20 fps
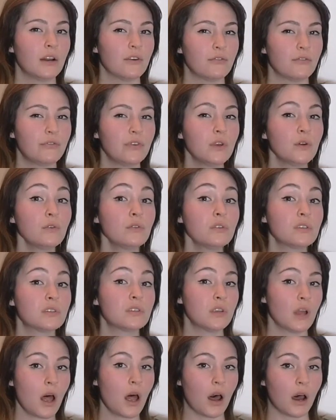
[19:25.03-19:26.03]
a few
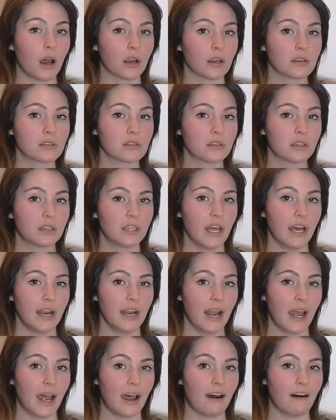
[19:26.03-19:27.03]
songs
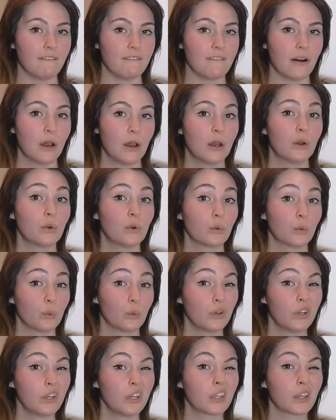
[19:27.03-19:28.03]
that have
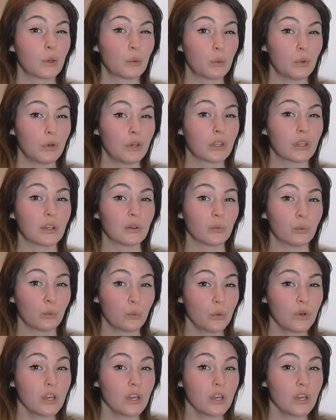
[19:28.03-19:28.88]
really, really,